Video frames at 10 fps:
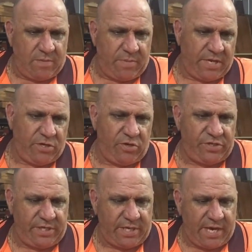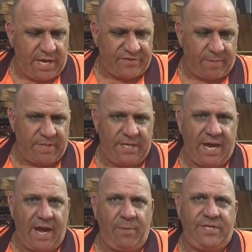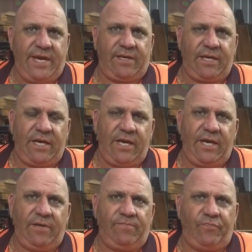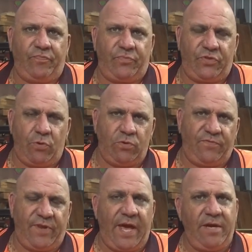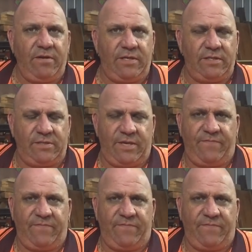Been using some of the Arbitech tools for that. They're